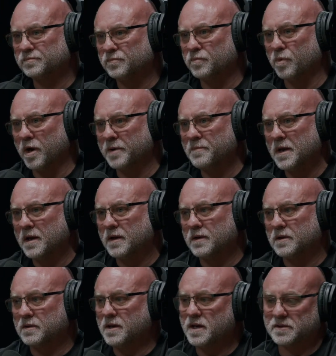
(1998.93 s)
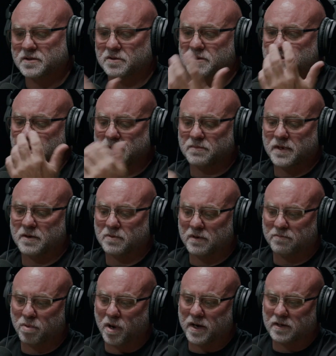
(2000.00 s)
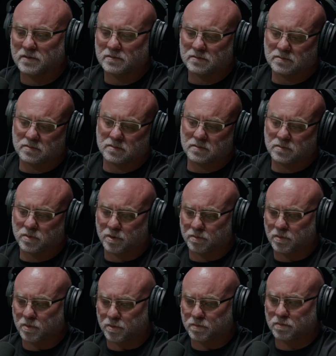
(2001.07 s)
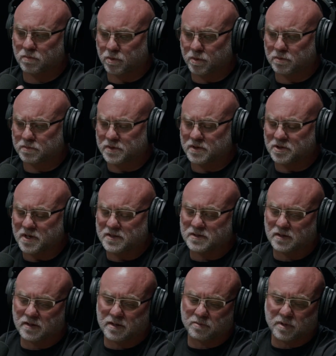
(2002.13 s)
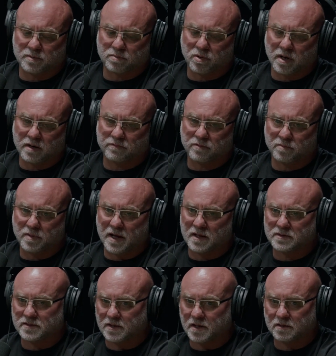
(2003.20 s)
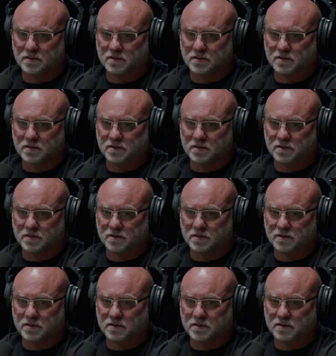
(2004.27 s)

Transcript: Right. Jesus name. Yeah, so the same thing we've prayed we're, we're, we're suggesting that we pray for Palestine.